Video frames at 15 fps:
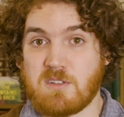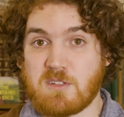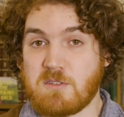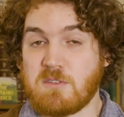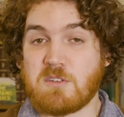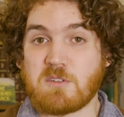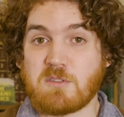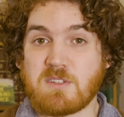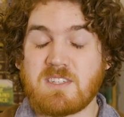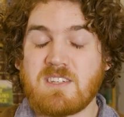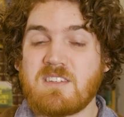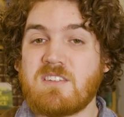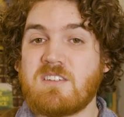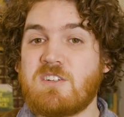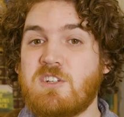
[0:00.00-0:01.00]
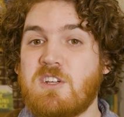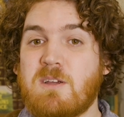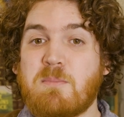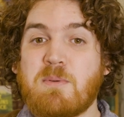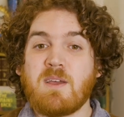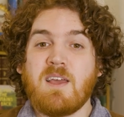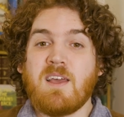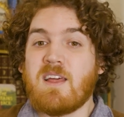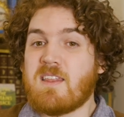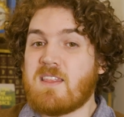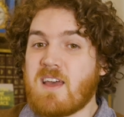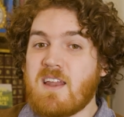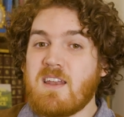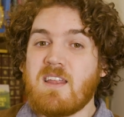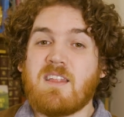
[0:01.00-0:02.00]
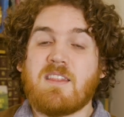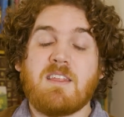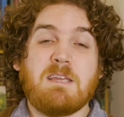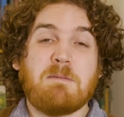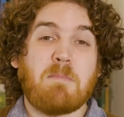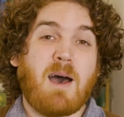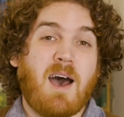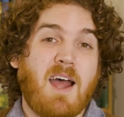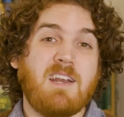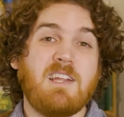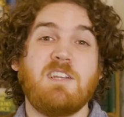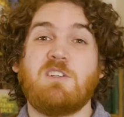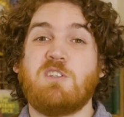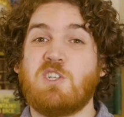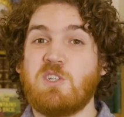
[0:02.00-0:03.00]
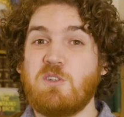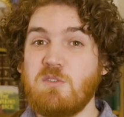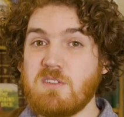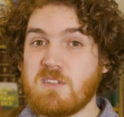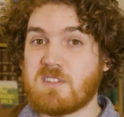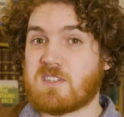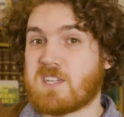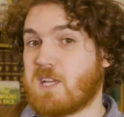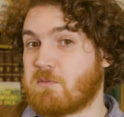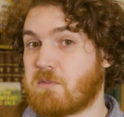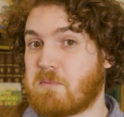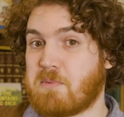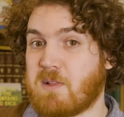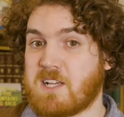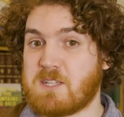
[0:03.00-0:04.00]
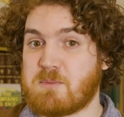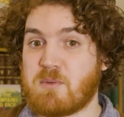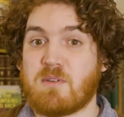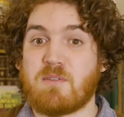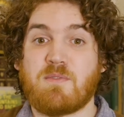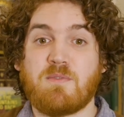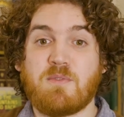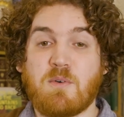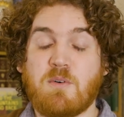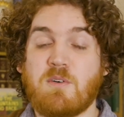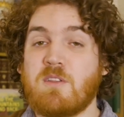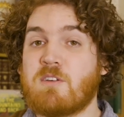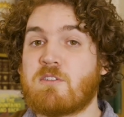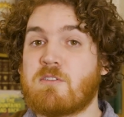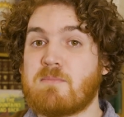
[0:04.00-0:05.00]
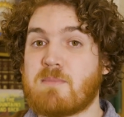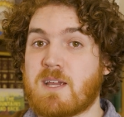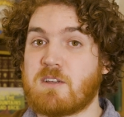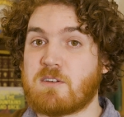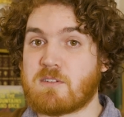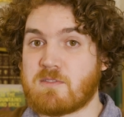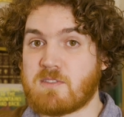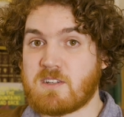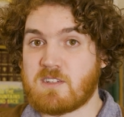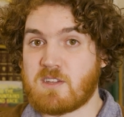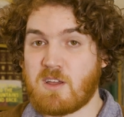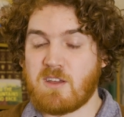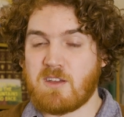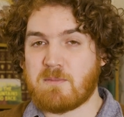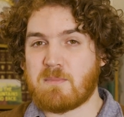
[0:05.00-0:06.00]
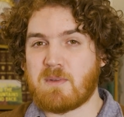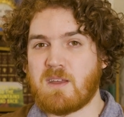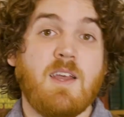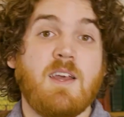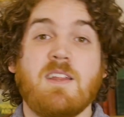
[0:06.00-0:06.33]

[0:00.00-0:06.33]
to dual citizenship, then the party chooses a replacement for the remainder of the term.